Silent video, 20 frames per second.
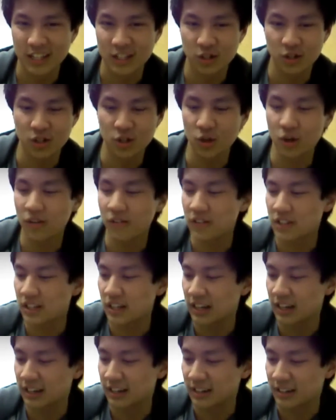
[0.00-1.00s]
So it's sort of
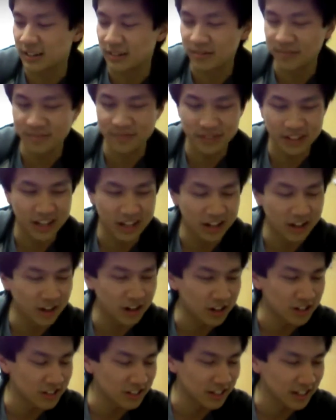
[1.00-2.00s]
like, I don't
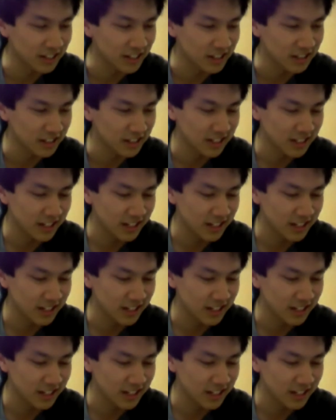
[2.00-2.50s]
know how to say this.